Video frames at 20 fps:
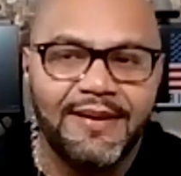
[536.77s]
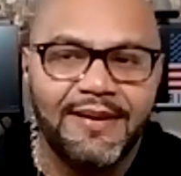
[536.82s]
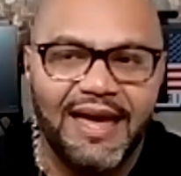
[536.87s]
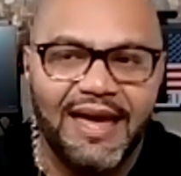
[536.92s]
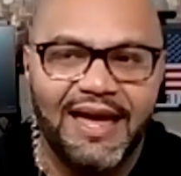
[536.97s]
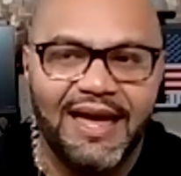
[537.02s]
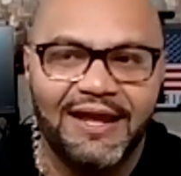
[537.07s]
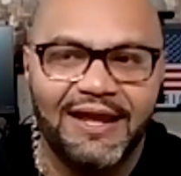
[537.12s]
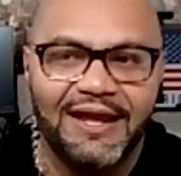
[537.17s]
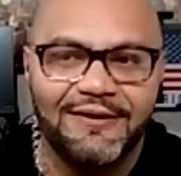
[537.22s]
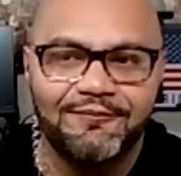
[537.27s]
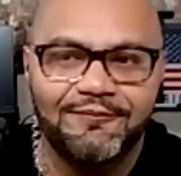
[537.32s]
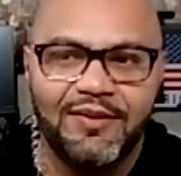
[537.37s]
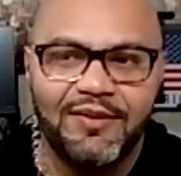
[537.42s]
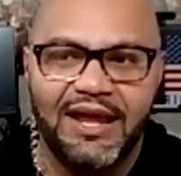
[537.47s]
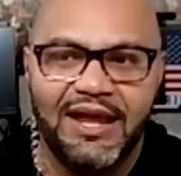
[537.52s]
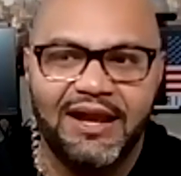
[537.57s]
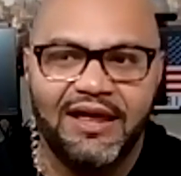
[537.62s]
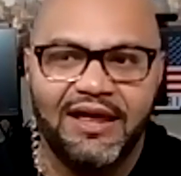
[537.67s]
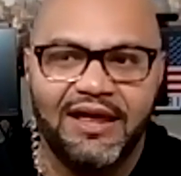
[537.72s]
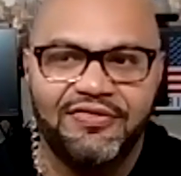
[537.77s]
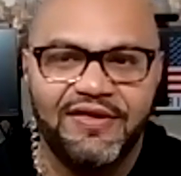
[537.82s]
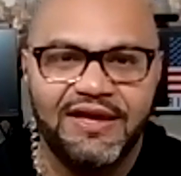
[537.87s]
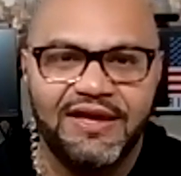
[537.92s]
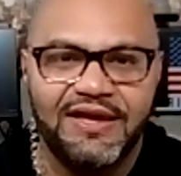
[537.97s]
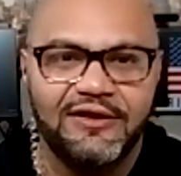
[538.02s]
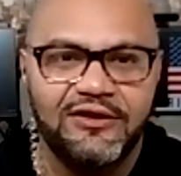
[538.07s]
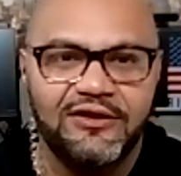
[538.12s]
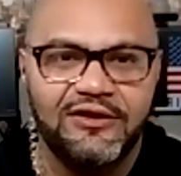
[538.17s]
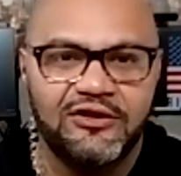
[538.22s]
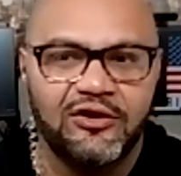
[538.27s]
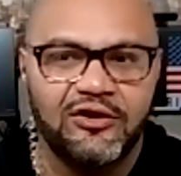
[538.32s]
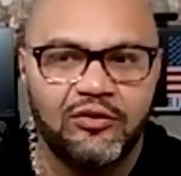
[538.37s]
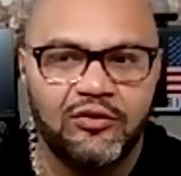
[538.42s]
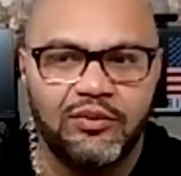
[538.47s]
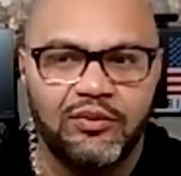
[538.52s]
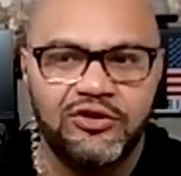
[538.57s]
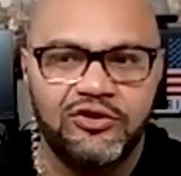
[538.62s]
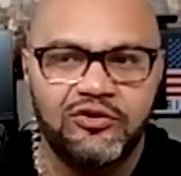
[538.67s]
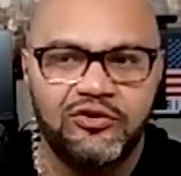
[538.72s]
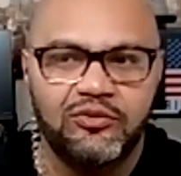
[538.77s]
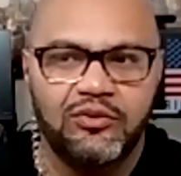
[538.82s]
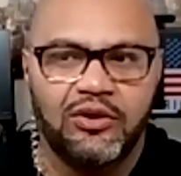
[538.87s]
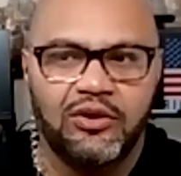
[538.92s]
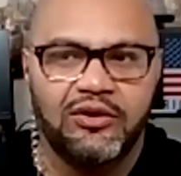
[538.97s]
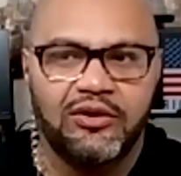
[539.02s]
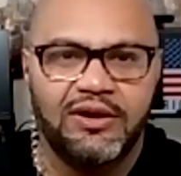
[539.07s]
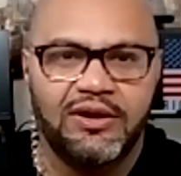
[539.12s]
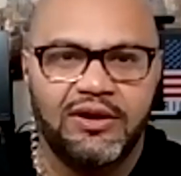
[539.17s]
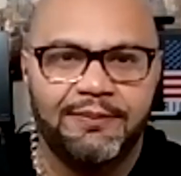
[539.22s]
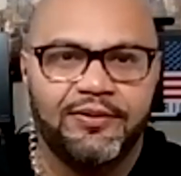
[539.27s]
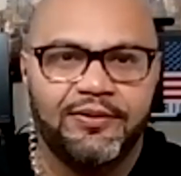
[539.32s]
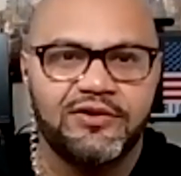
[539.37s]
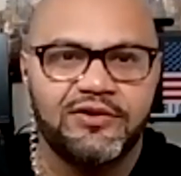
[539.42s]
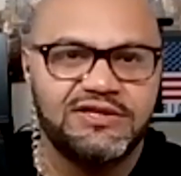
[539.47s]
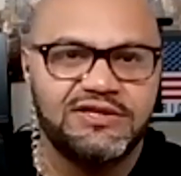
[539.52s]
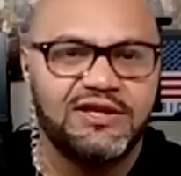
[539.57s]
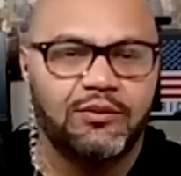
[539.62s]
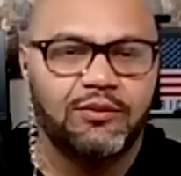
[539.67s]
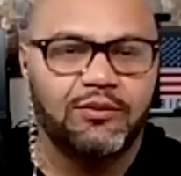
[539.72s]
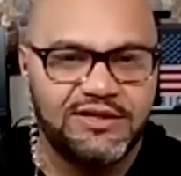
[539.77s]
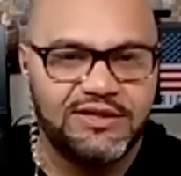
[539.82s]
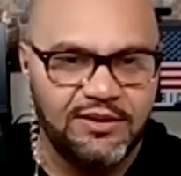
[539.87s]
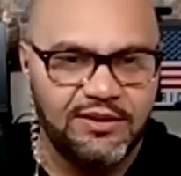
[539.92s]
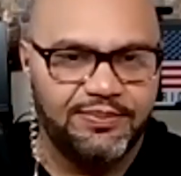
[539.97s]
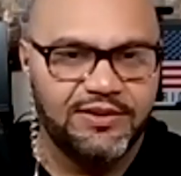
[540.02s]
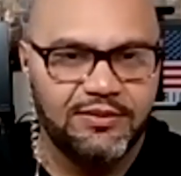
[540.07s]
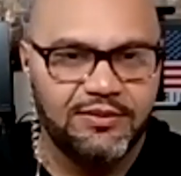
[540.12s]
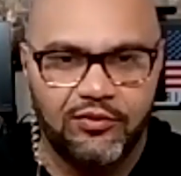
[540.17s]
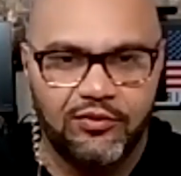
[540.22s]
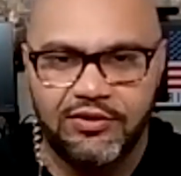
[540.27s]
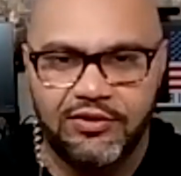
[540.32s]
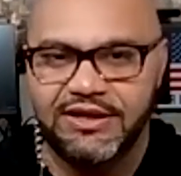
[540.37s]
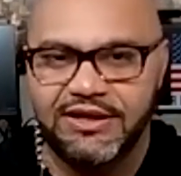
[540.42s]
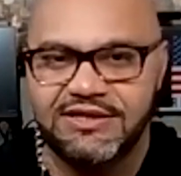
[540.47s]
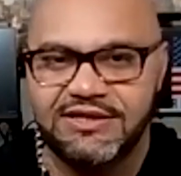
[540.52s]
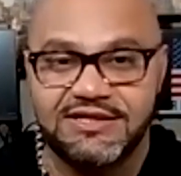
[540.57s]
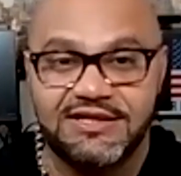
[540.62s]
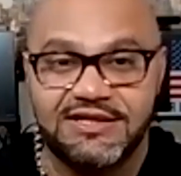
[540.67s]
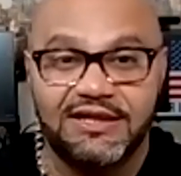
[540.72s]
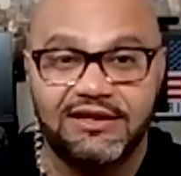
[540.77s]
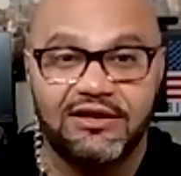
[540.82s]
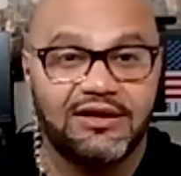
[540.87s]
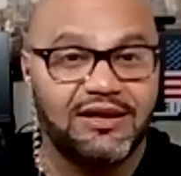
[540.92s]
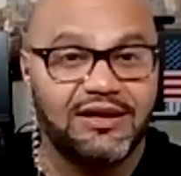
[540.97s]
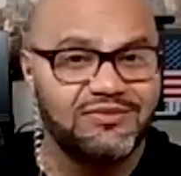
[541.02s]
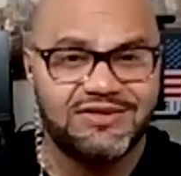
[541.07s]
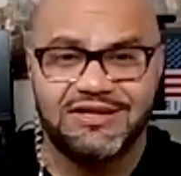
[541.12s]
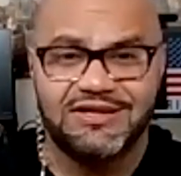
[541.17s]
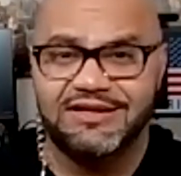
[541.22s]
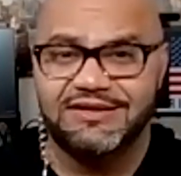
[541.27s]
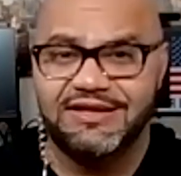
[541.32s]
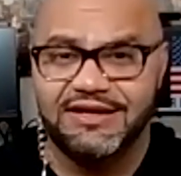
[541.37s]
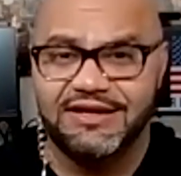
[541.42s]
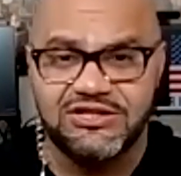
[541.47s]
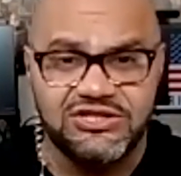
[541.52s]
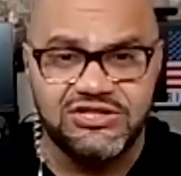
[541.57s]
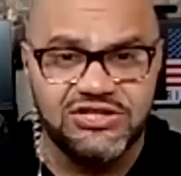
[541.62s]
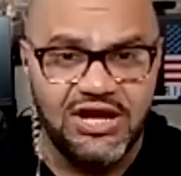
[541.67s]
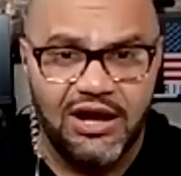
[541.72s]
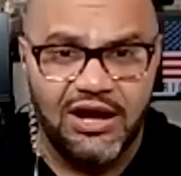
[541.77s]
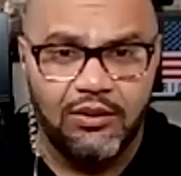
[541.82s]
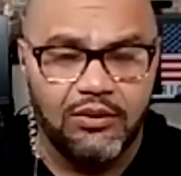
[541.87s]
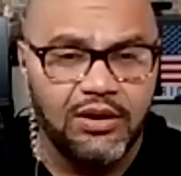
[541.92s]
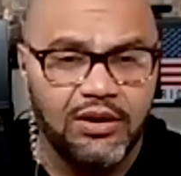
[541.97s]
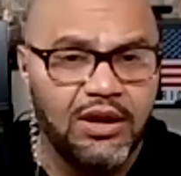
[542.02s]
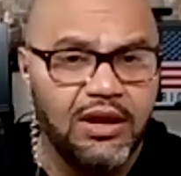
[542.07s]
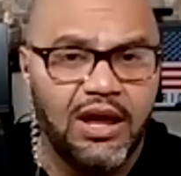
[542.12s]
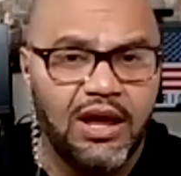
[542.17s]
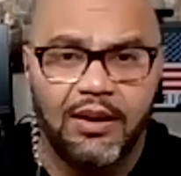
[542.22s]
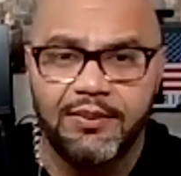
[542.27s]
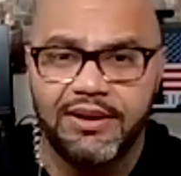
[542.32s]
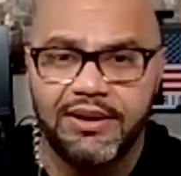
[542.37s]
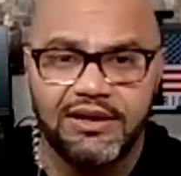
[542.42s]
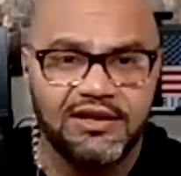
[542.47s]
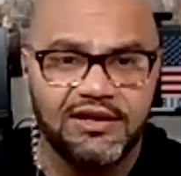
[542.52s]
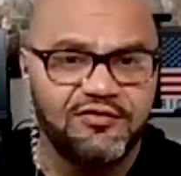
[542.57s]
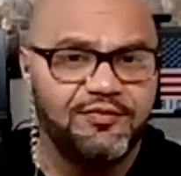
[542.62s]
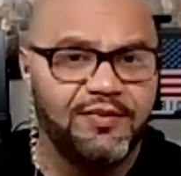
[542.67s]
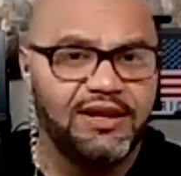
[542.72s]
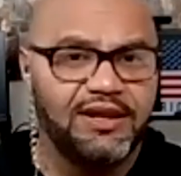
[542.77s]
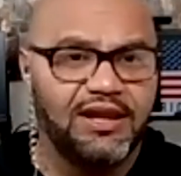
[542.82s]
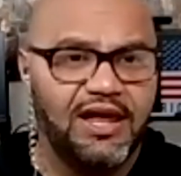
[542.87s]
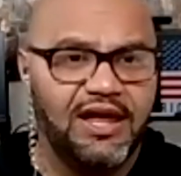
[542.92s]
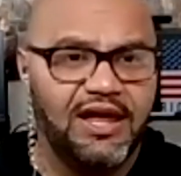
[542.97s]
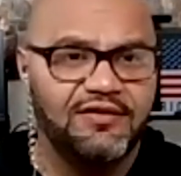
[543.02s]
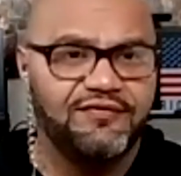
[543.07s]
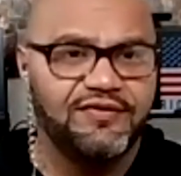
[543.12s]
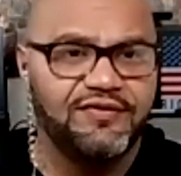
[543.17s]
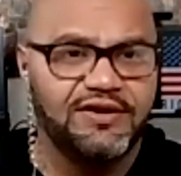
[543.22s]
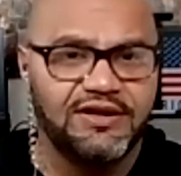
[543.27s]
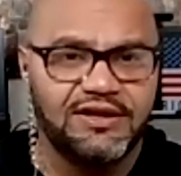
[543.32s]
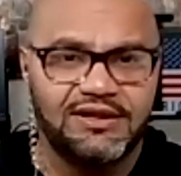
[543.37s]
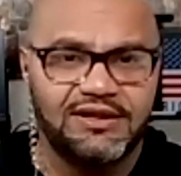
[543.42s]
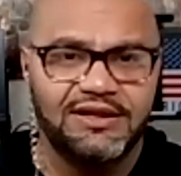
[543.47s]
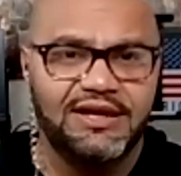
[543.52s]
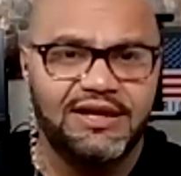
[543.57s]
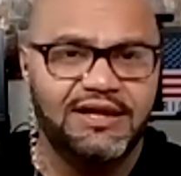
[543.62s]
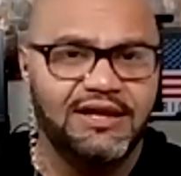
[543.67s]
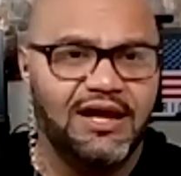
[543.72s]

And I think, when you are a person that wakes up in the morning and says, hey, look, I'm just going to take a shower. I'm going to live my life in a clean,